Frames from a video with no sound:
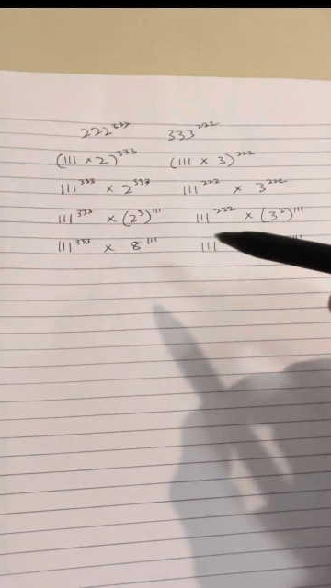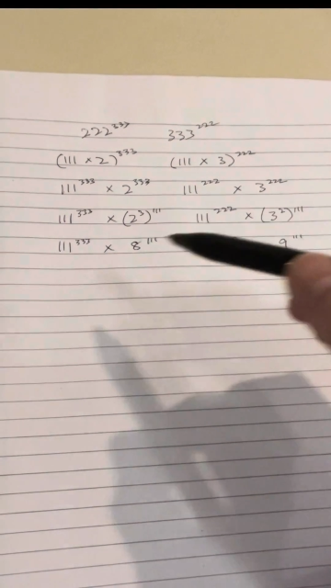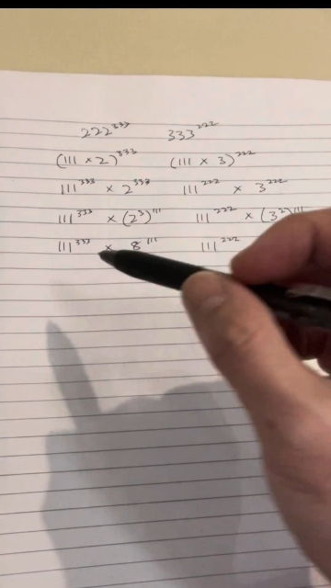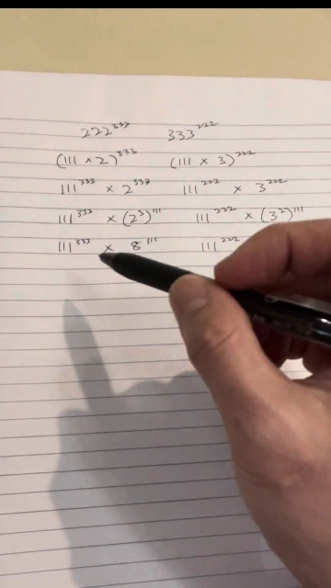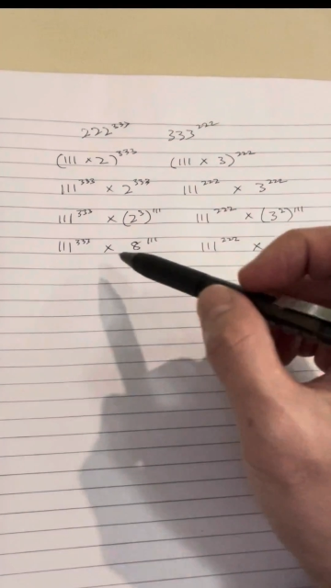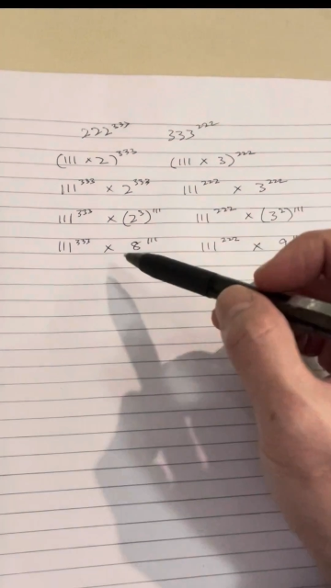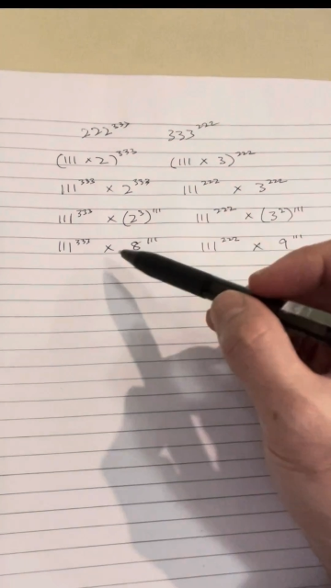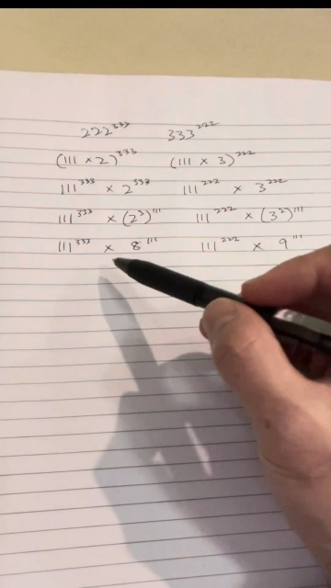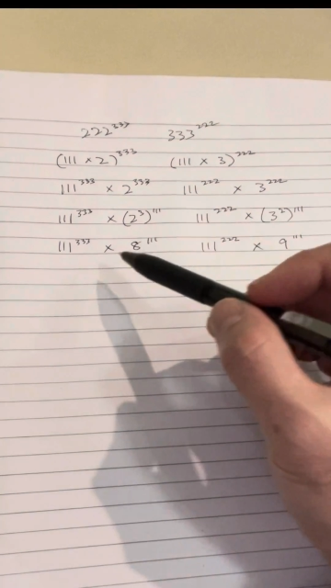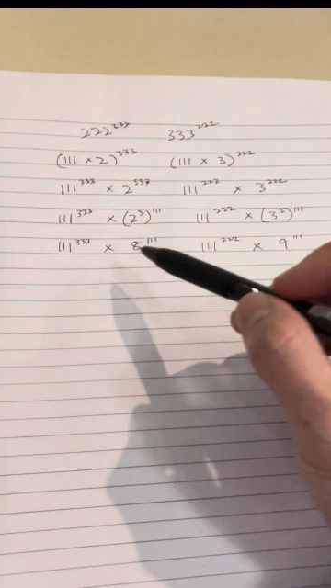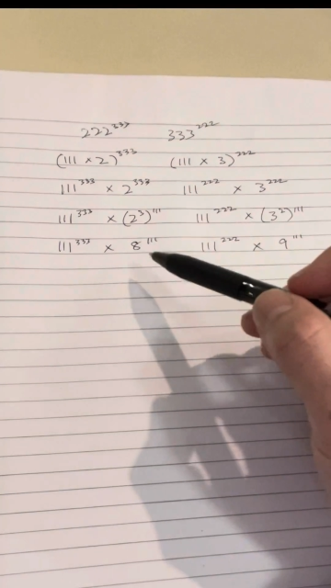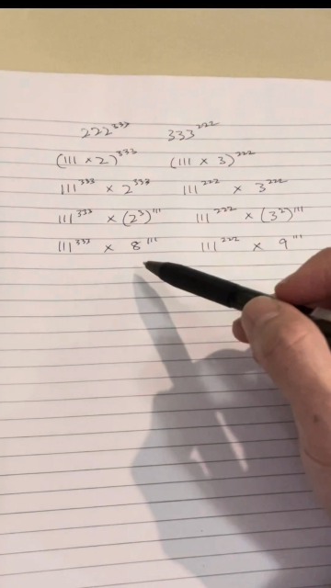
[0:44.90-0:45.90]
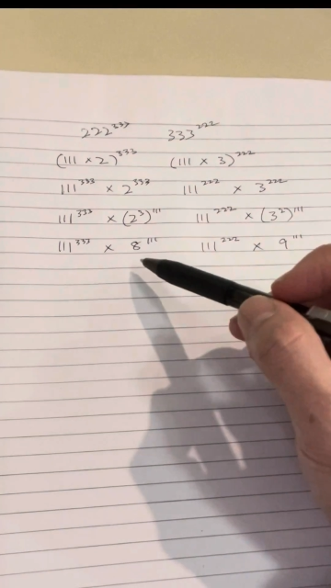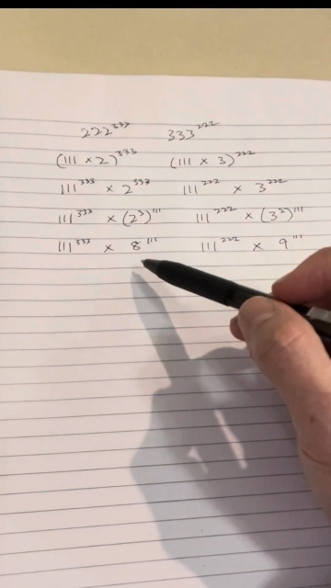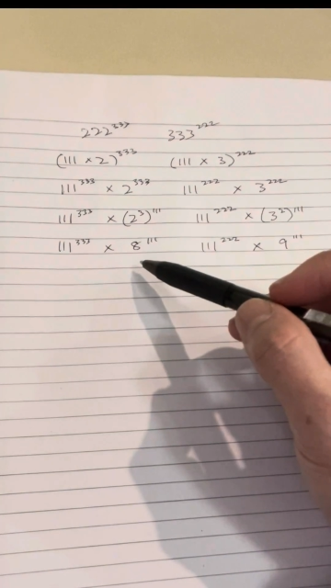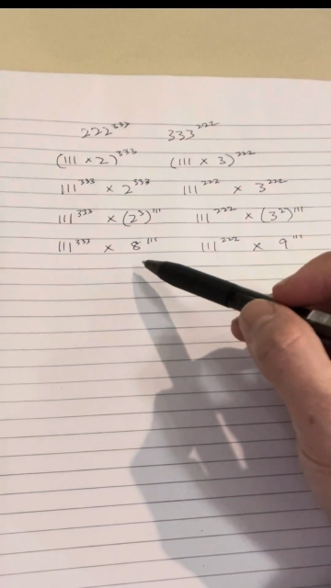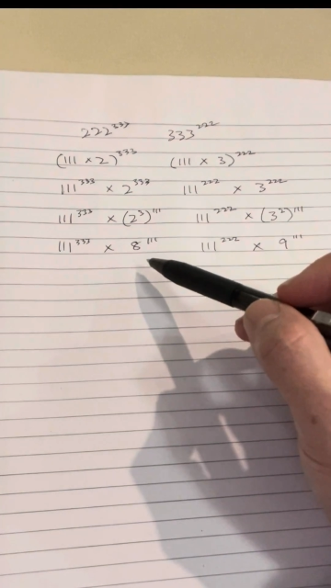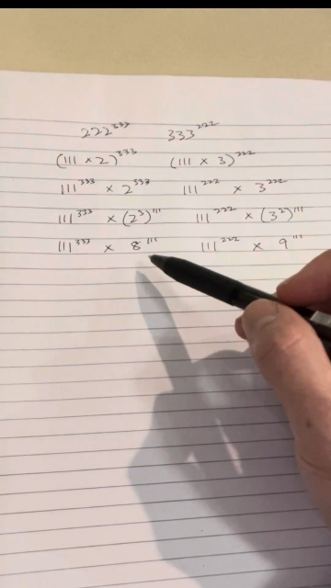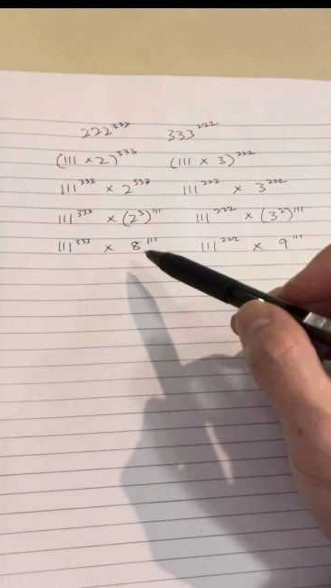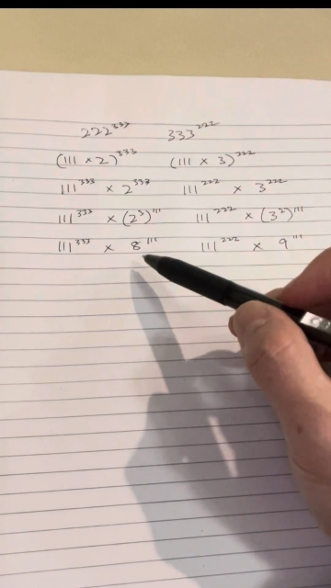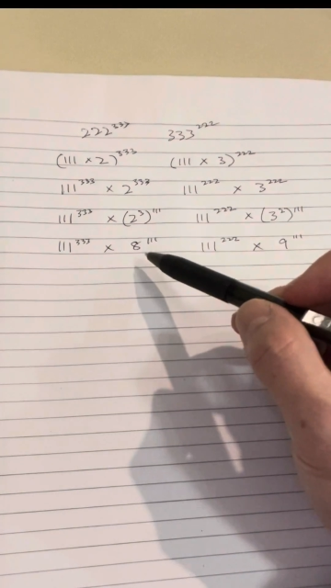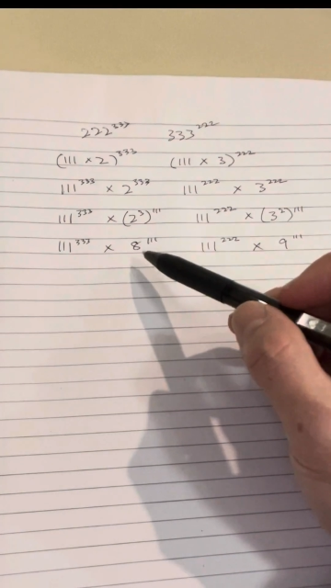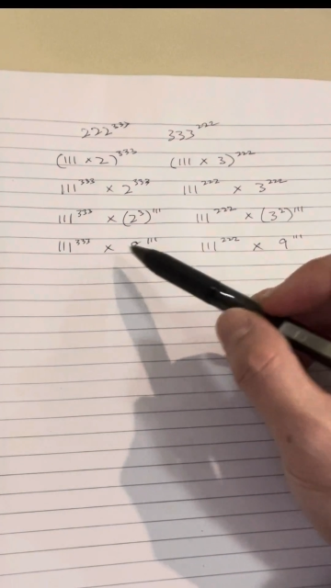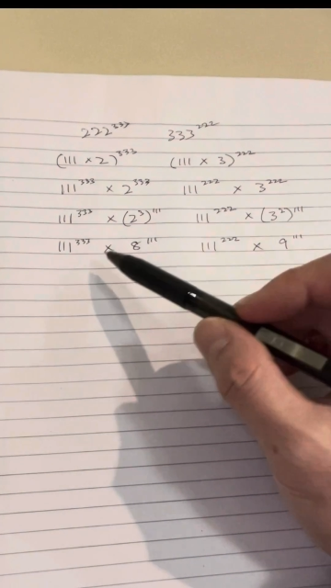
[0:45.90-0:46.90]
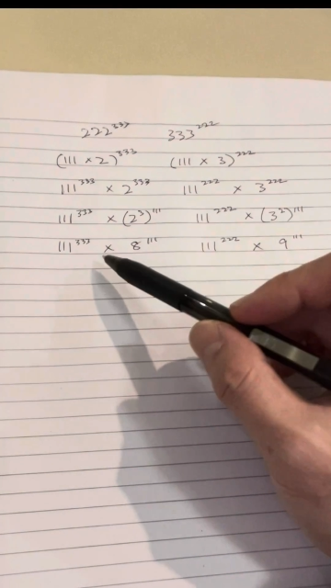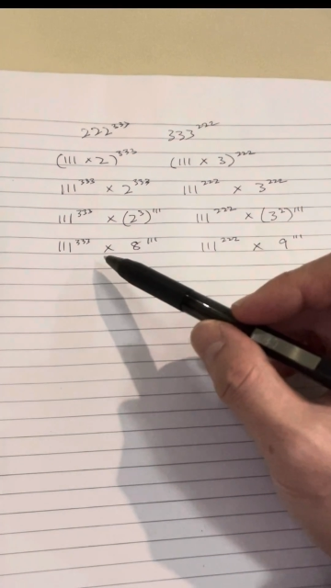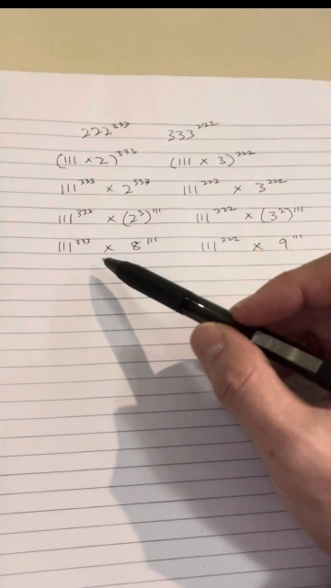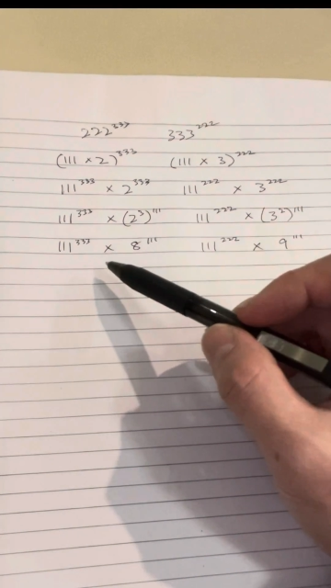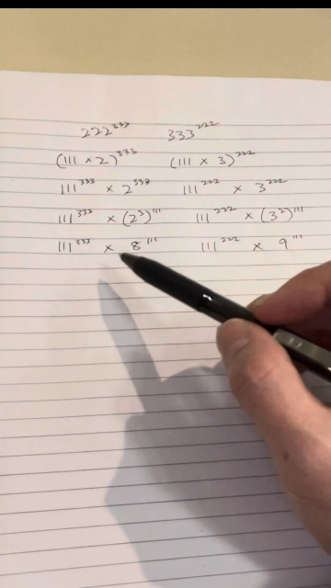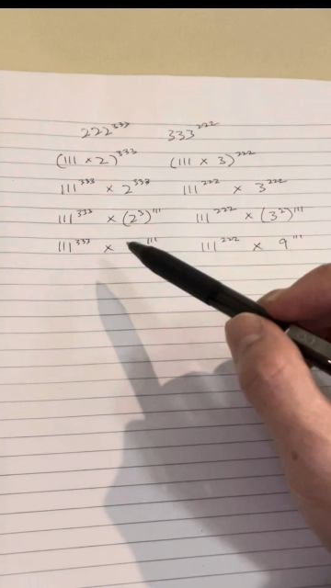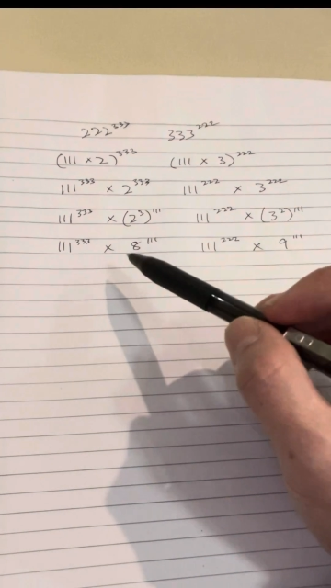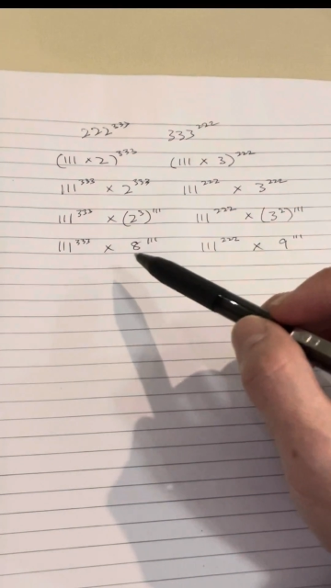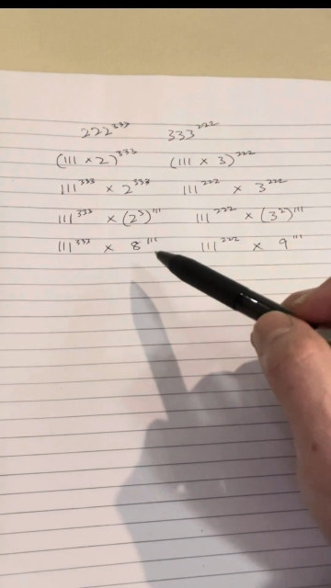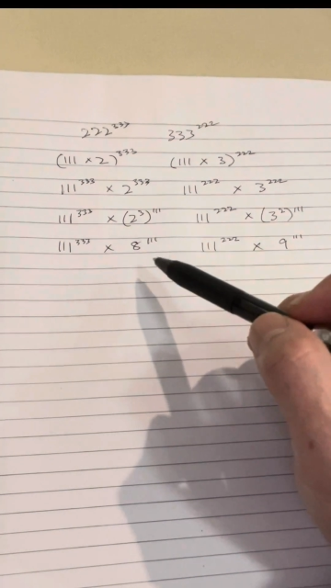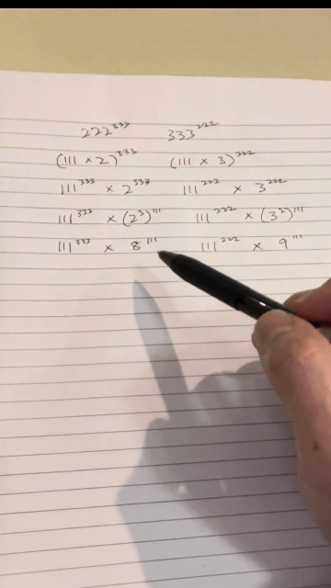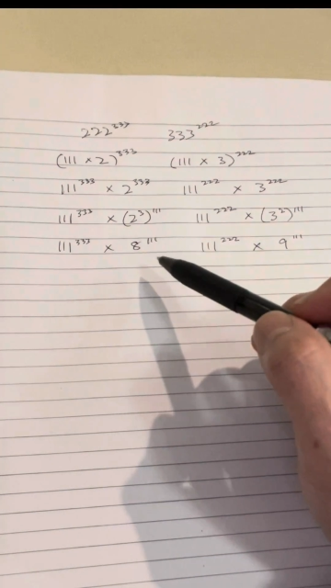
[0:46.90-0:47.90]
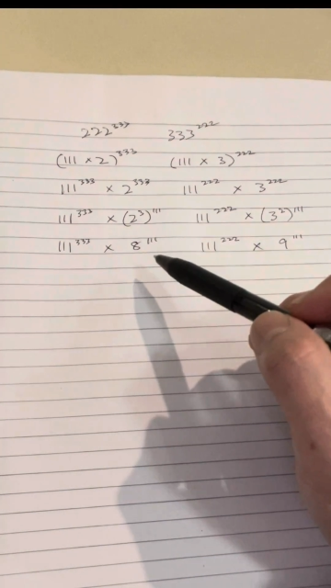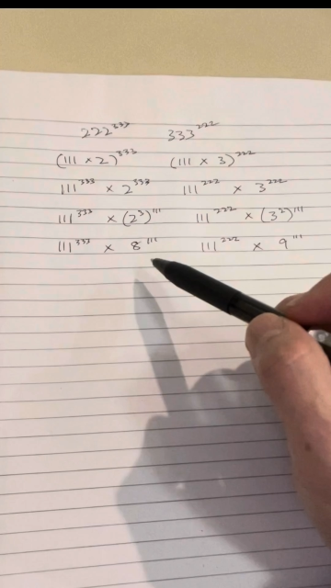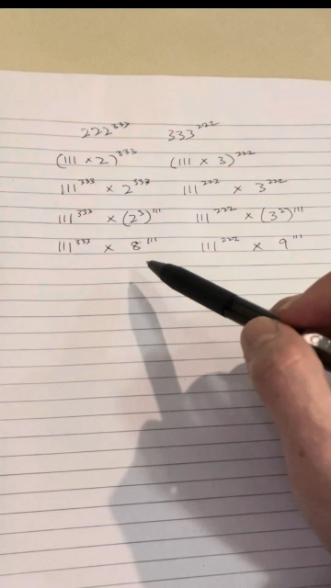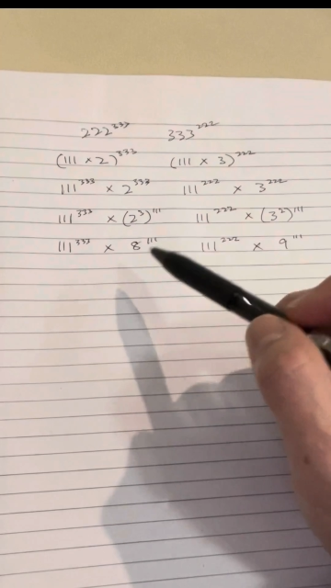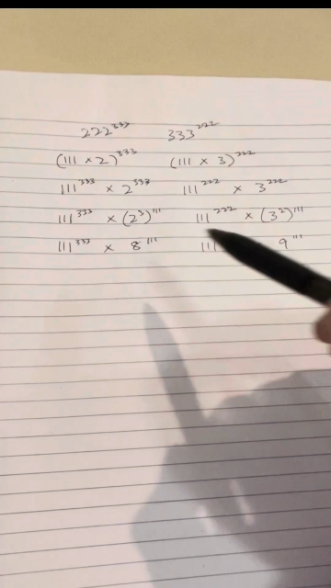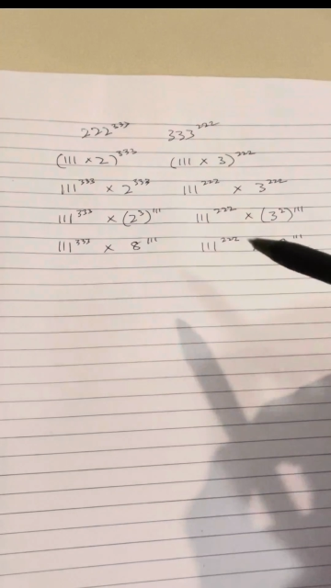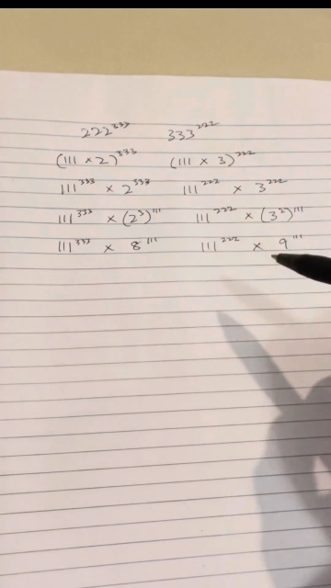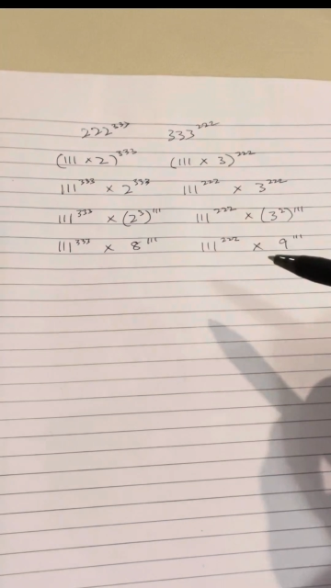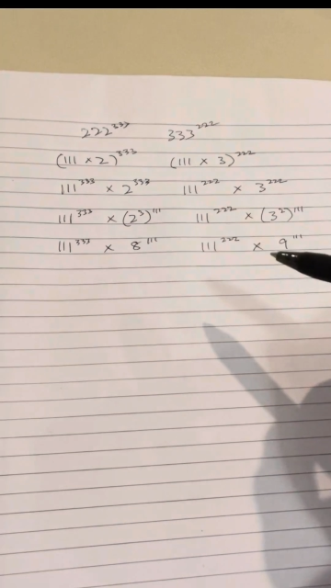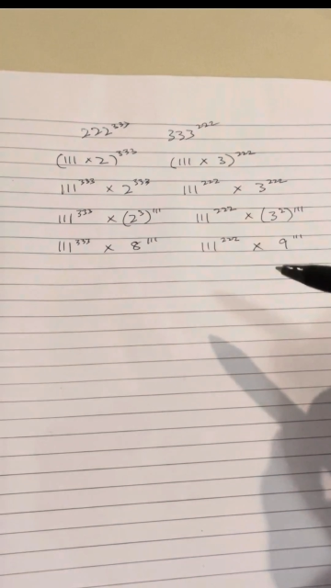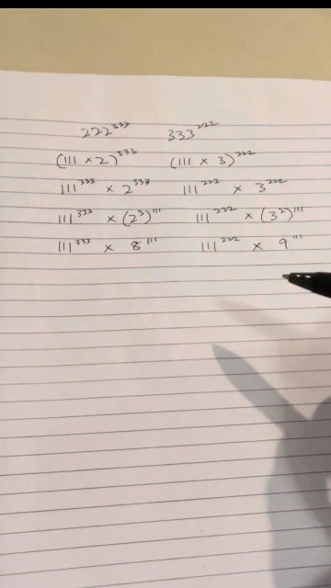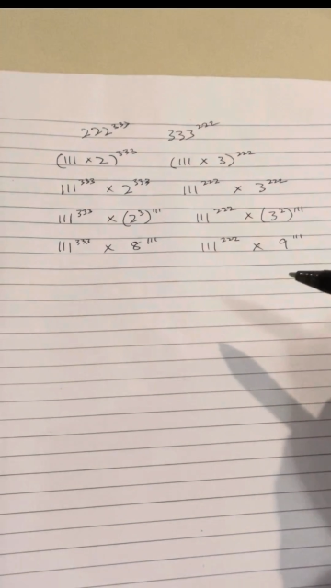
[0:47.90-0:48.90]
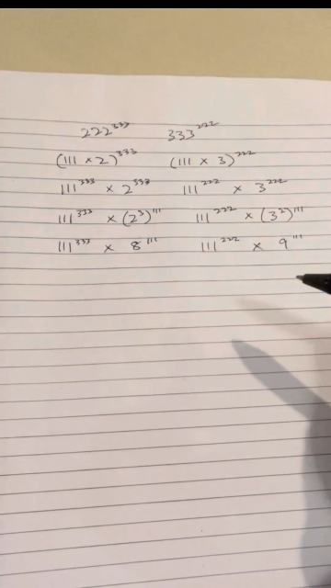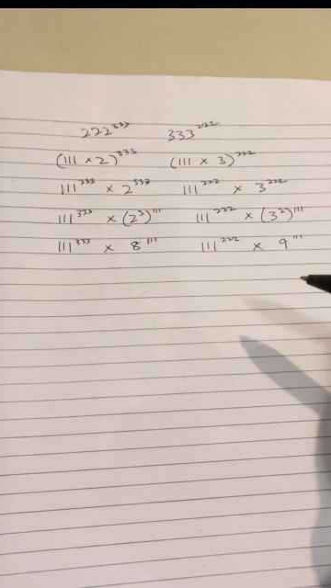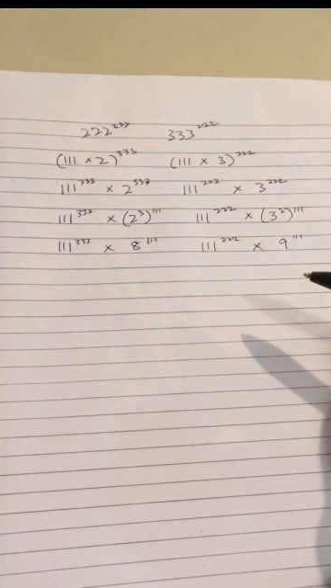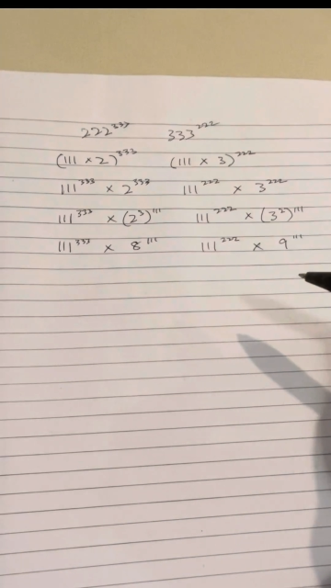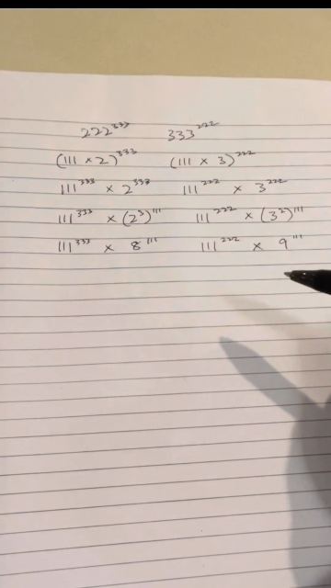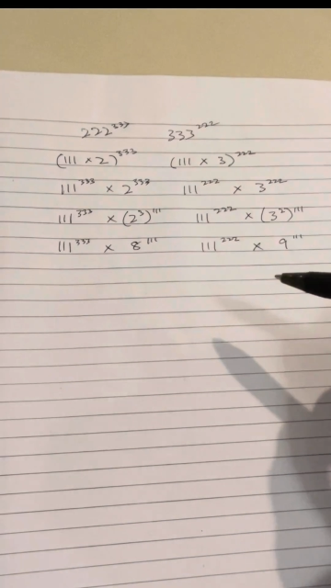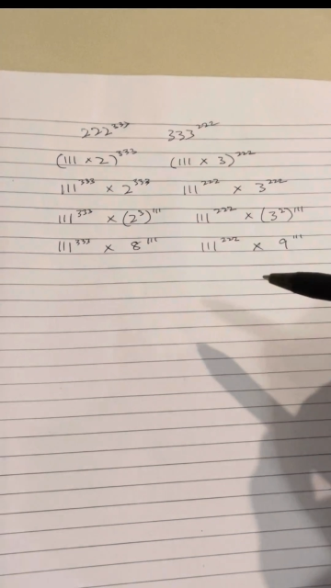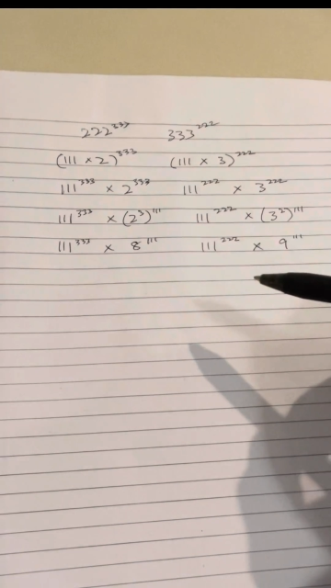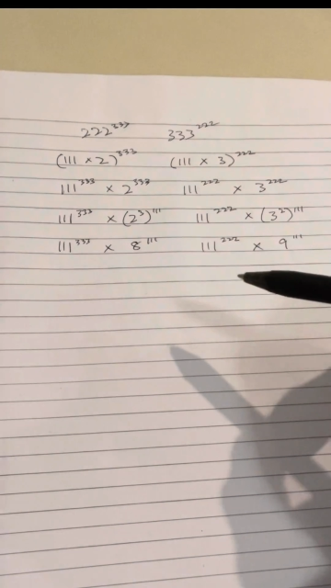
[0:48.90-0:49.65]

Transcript: (no speaker visible)